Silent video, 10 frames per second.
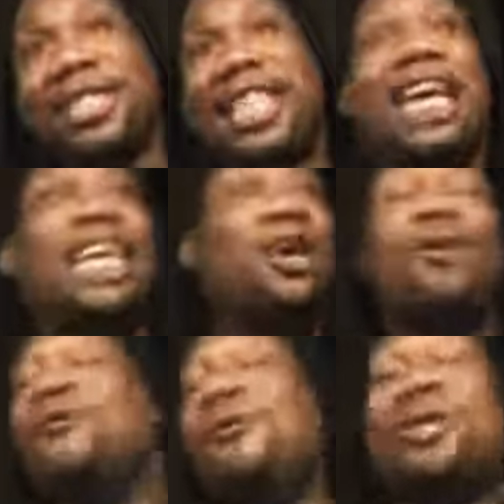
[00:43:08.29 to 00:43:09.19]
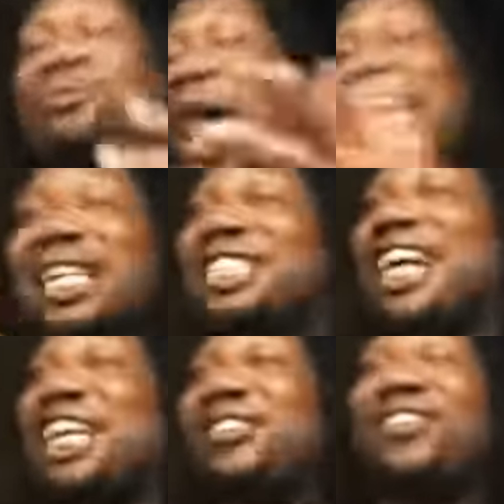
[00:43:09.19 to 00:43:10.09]
Take it who was battling
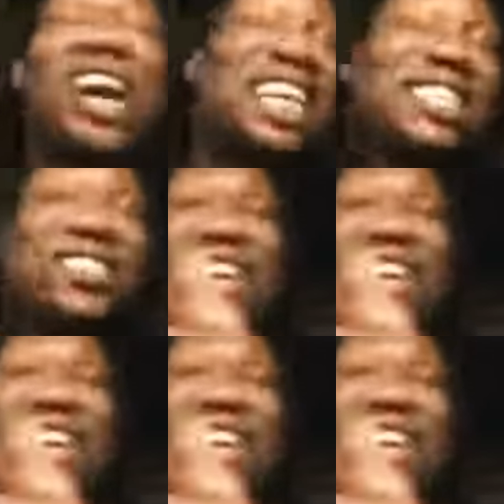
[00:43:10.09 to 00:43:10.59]
Dougie Fresh